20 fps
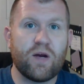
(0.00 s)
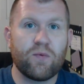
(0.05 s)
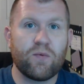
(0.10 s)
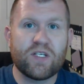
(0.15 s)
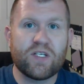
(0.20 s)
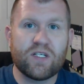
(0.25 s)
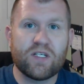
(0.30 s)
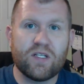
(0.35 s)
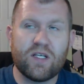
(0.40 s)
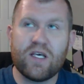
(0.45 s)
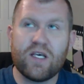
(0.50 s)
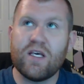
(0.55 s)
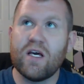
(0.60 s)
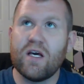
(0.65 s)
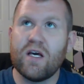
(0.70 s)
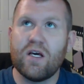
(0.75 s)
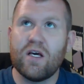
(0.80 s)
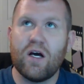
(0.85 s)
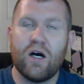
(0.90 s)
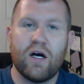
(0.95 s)
Recently,
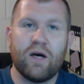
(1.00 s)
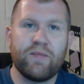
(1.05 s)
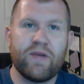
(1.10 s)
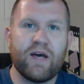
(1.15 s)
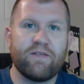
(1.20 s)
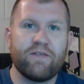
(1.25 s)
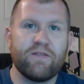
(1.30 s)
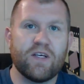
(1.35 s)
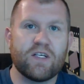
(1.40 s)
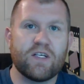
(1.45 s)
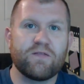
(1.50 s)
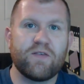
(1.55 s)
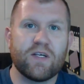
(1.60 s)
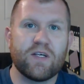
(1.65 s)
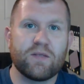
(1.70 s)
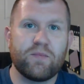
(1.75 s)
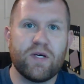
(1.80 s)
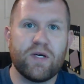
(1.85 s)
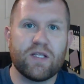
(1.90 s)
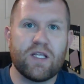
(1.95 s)
Netflix
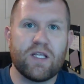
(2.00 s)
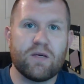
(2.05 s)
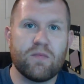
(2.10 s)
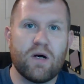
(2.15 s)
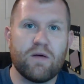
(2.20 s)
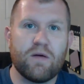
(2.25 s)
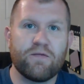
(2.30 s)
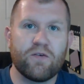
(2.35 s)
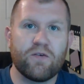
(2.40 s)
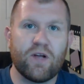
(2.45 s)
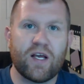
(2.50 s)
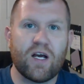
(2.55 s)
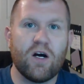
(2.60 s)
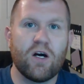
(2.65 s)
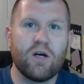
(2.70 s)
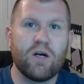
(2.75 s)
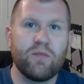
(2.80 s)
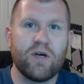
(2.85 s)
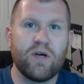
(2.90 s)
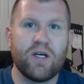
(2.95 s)
picked them up for like
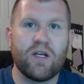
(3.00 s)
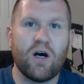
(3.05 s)
$100 million.